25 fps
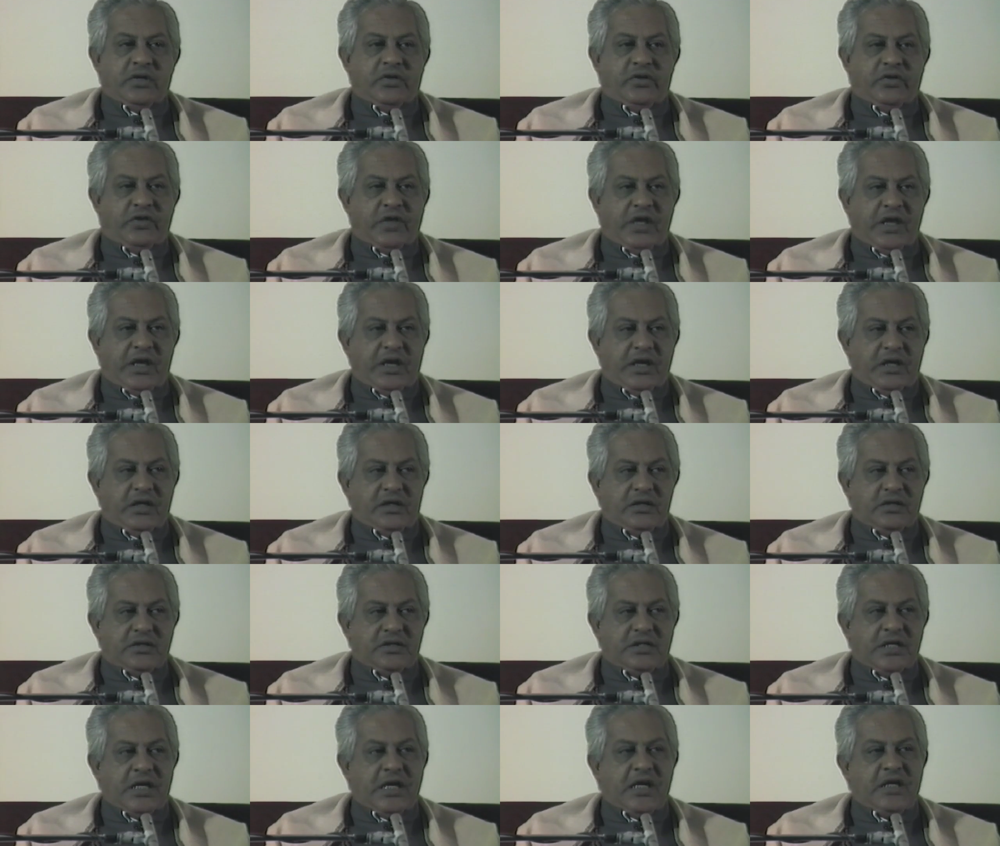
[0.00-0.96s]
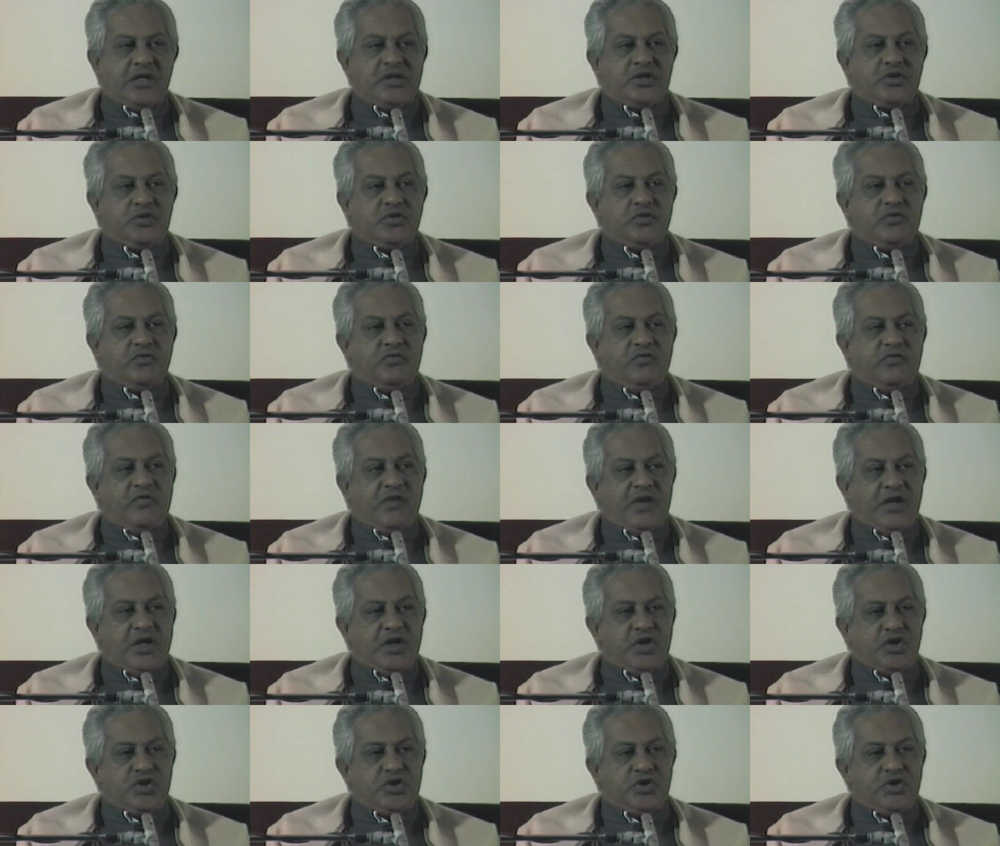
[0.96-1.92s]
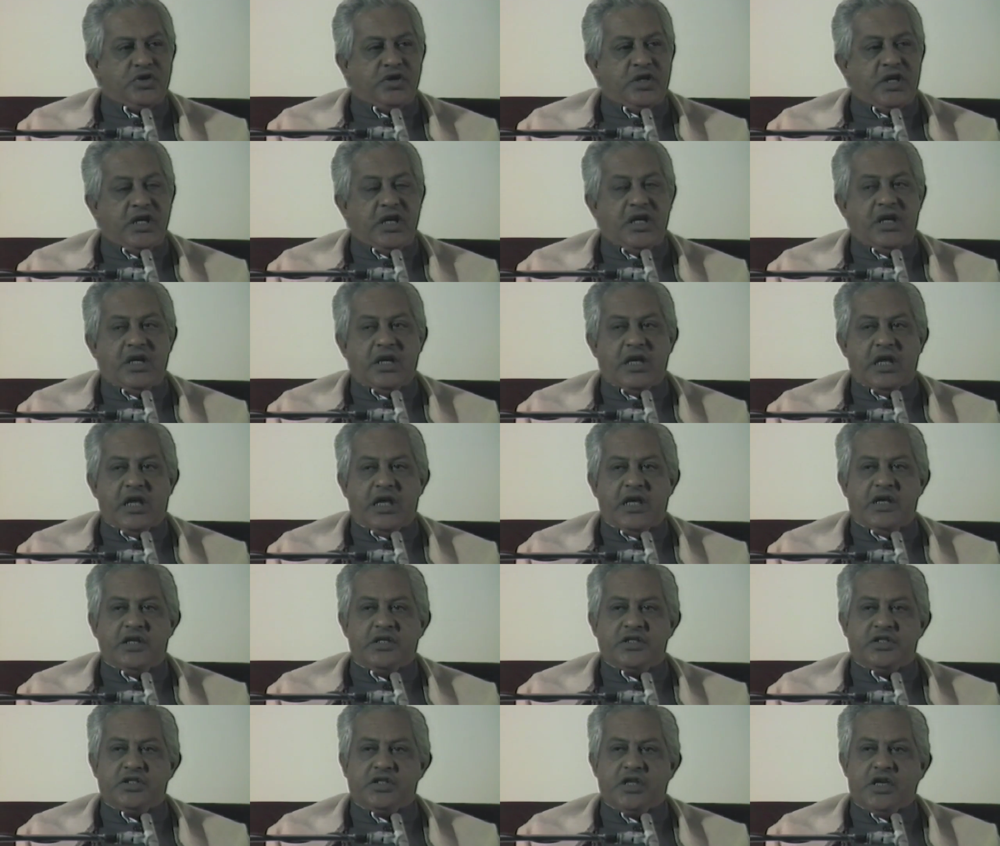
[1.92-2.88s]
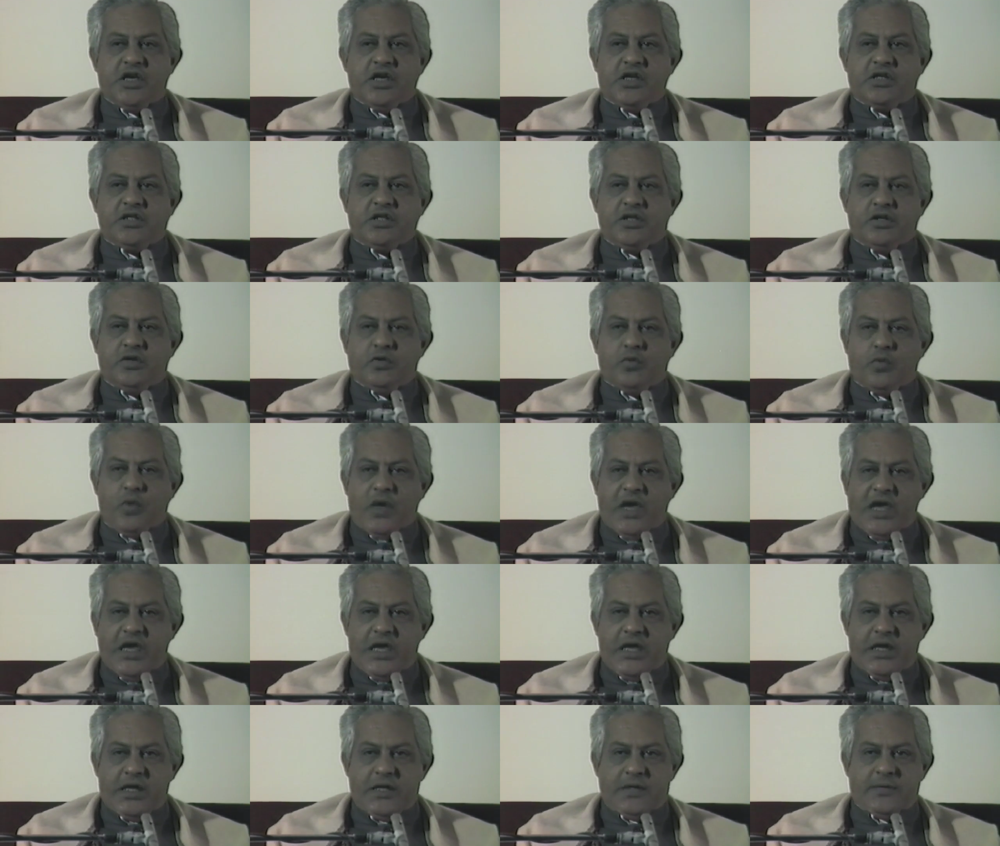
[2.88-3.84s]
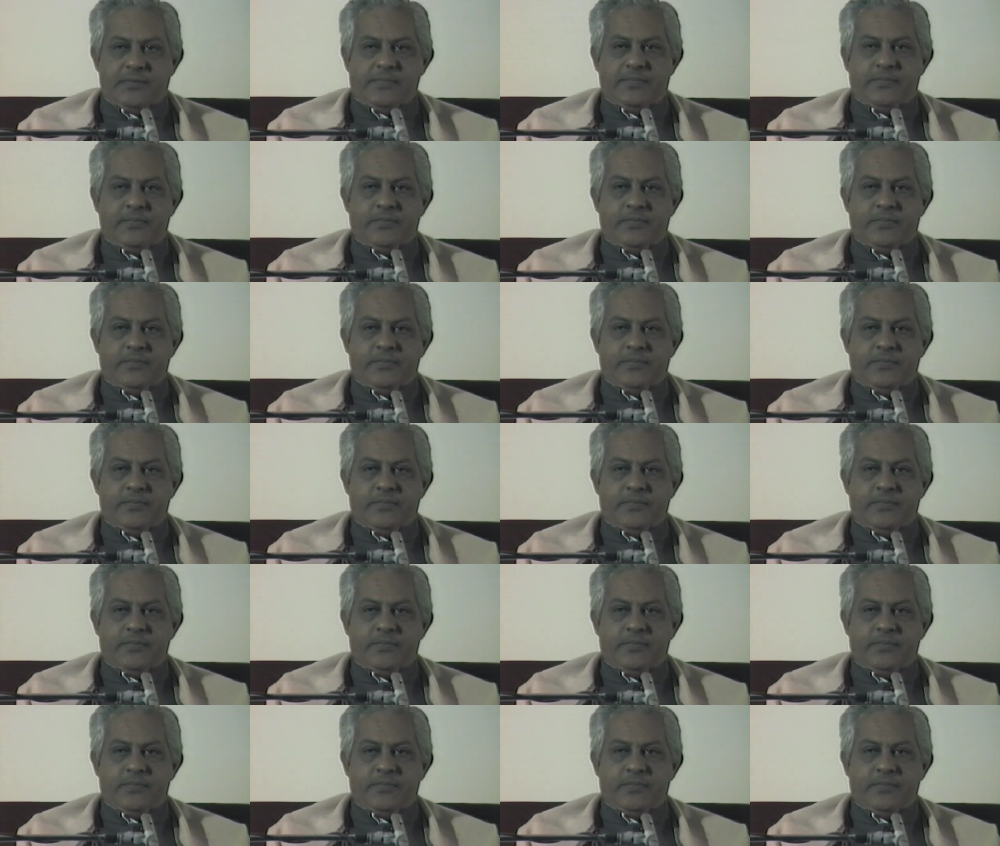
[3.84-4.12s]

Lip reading: things has to function in a certain way.